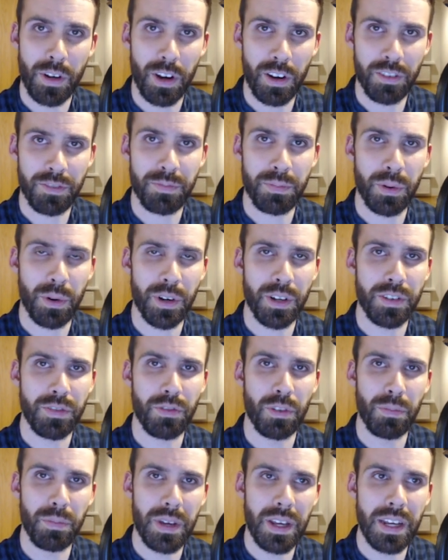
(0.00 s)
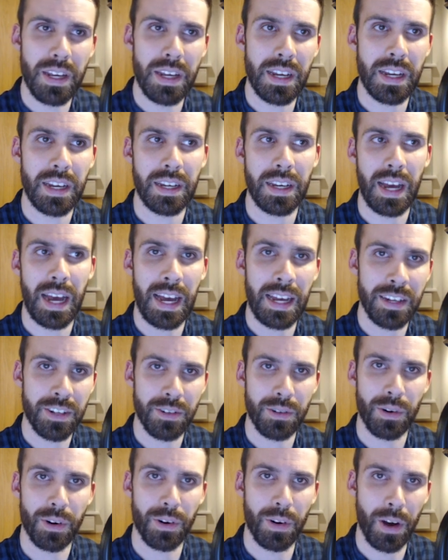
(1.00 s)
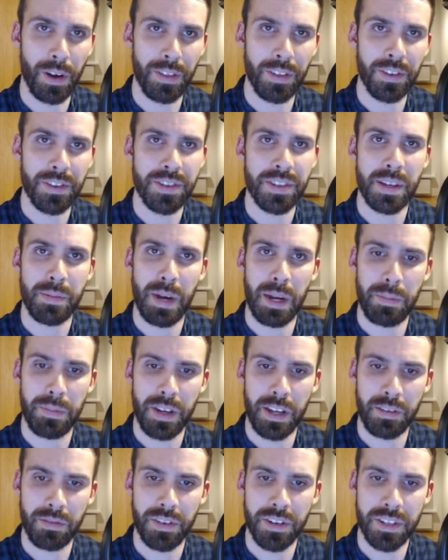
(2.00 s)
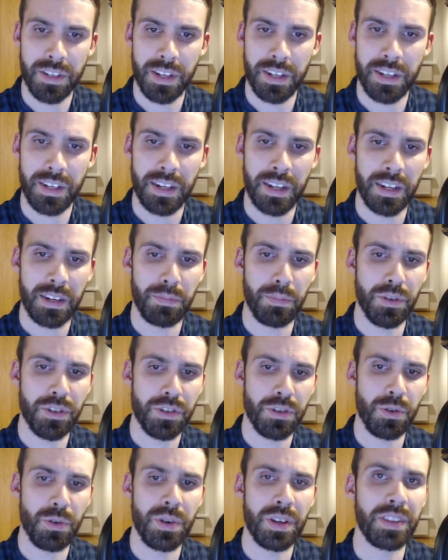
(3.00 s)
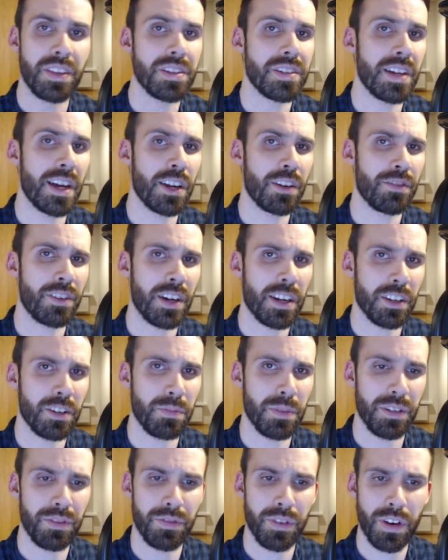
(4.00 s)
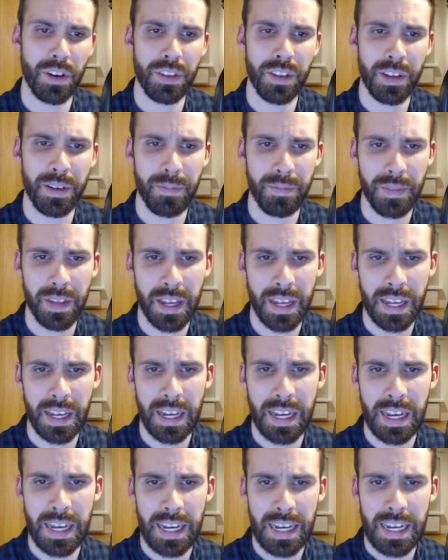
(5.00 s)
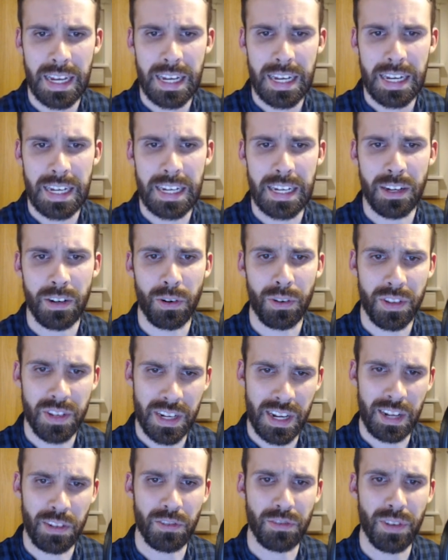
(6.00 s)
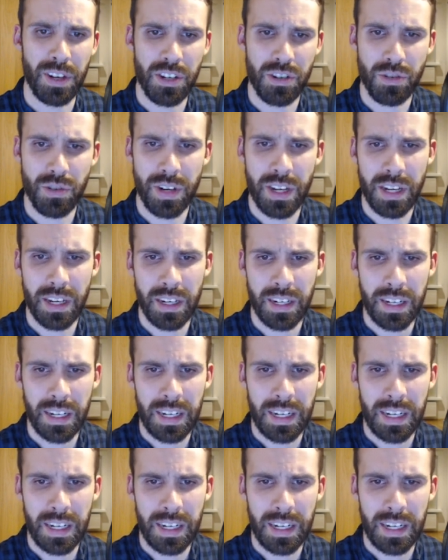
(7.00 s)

off point for me and or others that might be interested in pursuing this line of argument further, or this line of questioning,